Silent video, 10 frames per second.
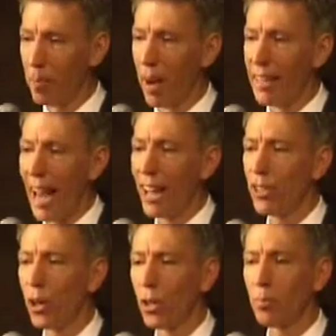my dad
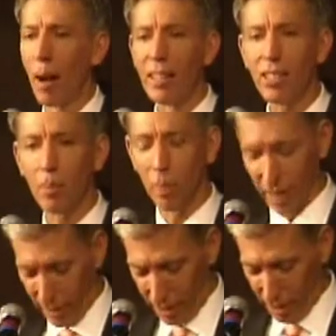told my
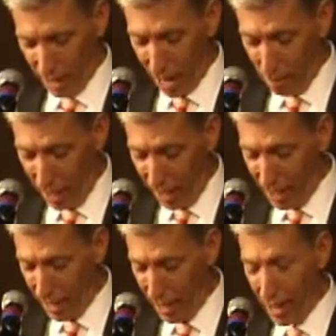siblings and
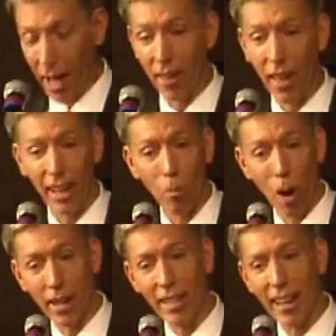me that he
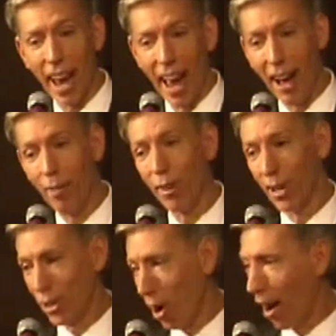wanted to have a
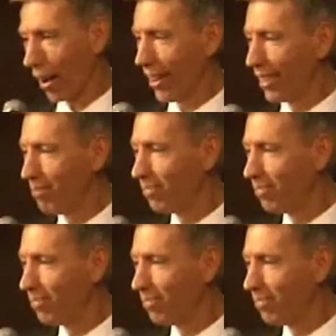talk,